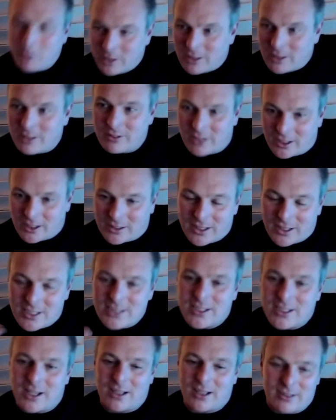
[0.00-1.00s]
but like
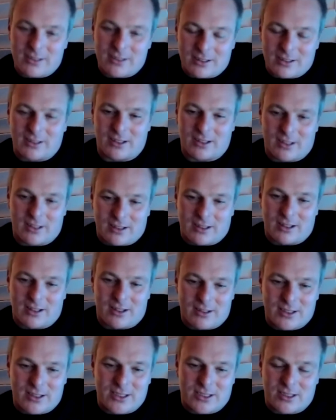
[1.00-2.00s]
these are
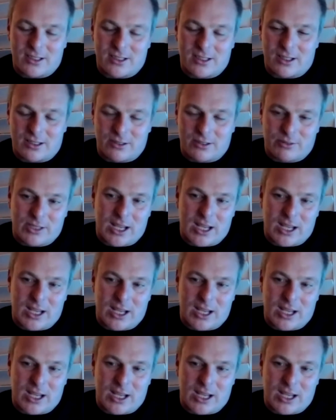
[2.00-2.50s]
the